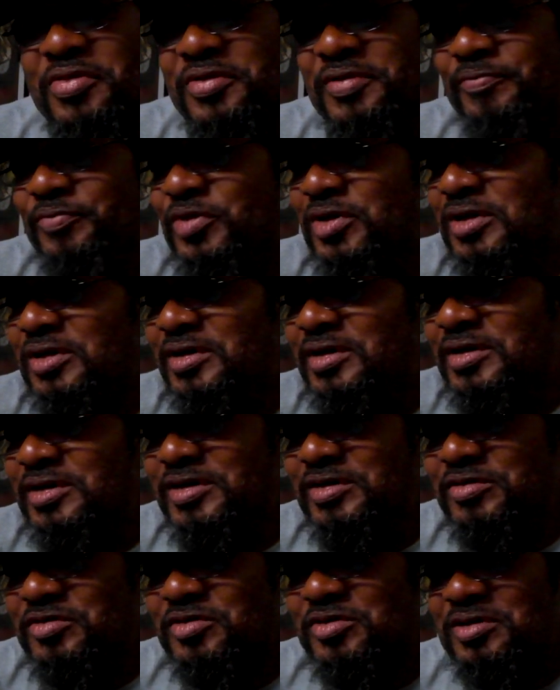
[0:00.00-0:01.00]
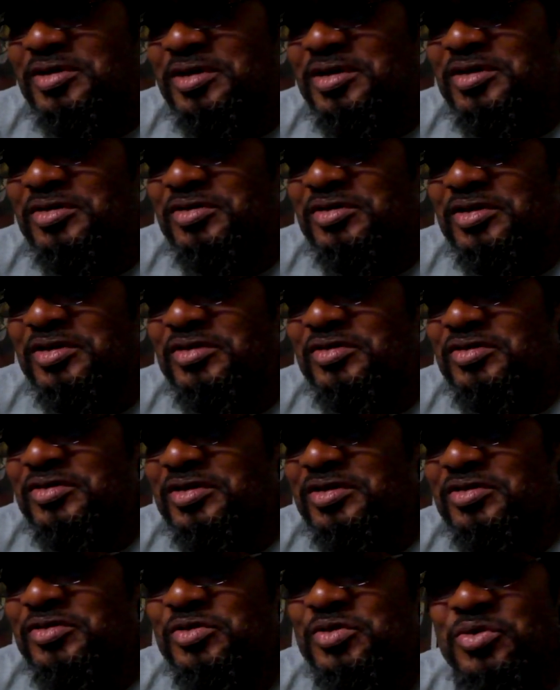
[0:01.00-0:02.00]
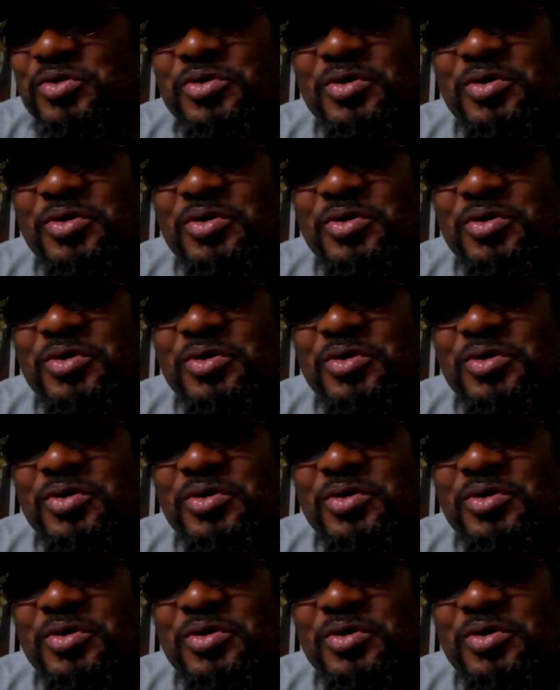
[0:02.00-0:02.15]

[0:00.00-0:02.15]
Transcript: his his his his kudos right